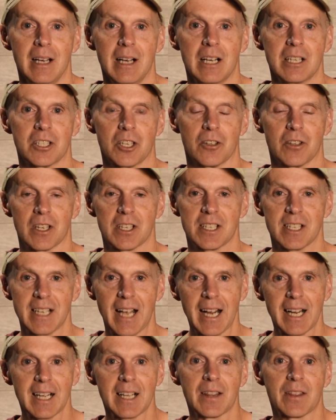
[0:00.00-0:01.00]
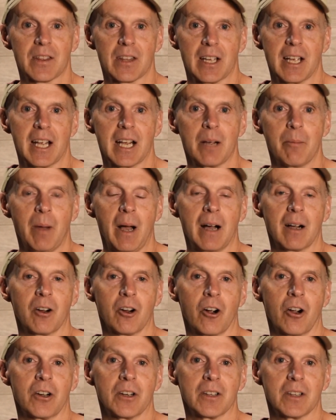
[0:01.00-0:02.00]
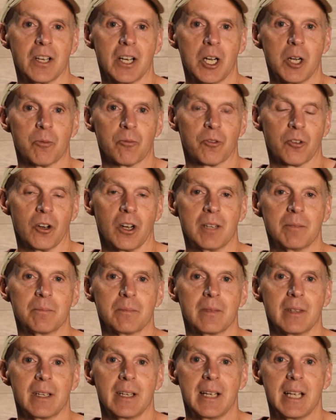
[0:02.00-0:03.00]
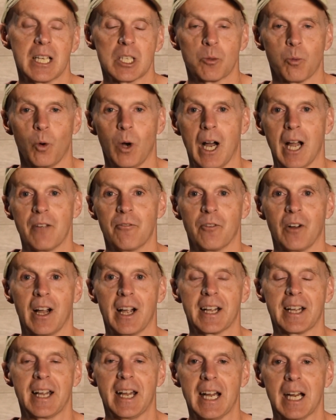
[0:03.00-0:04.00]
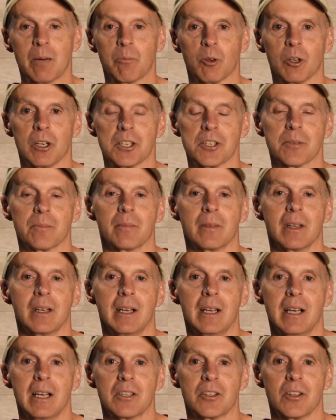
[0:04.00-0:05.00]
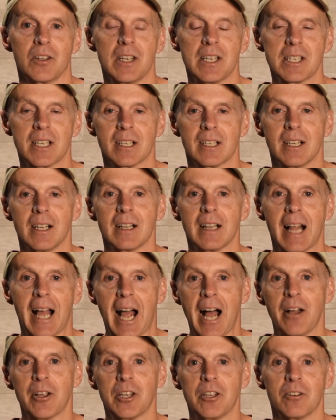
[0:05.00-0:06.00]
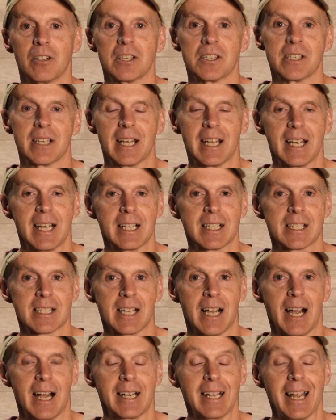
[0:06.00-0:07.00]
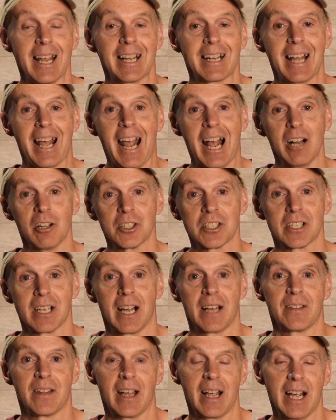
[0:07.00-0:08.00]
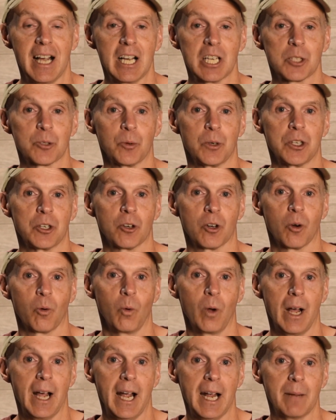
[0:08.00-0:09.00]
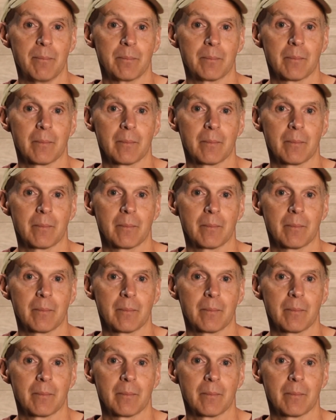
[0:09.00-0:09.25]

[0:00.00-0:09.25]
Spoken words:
So the second thing about guarding the home front is Wi-Fi cameras. So these can allow you to see inside and outside the house when you're away.